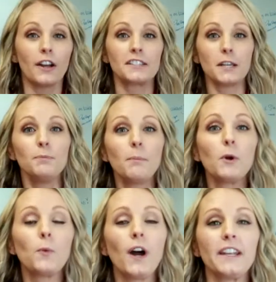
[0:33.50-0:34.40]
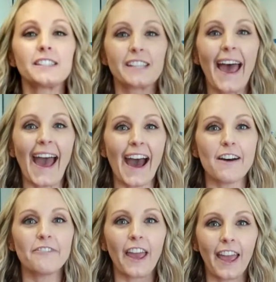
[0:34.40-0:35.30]
All right, tip number one is to
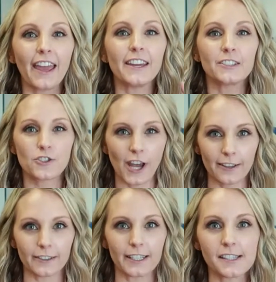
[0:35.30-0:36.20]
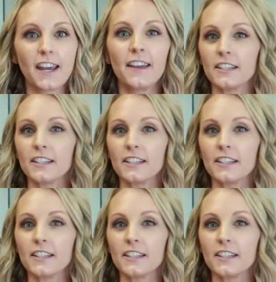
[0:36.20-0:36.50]
have a checklist.